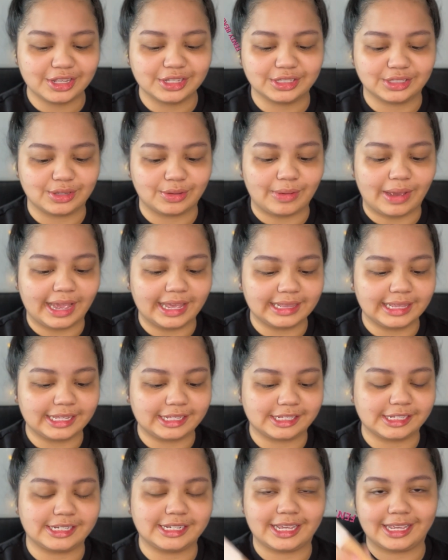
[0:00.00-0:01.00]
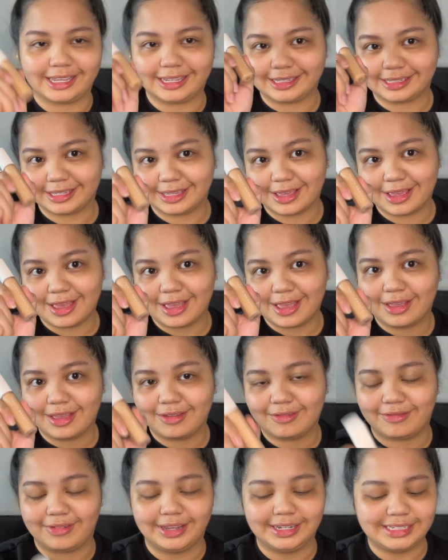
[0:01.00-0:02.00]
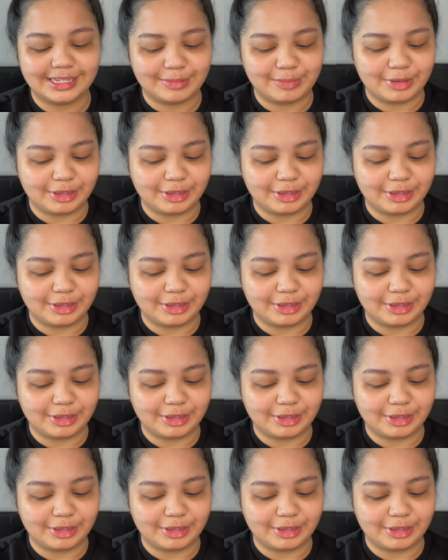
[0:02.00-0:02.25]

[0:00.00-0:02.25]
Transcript: So I like to take Fenty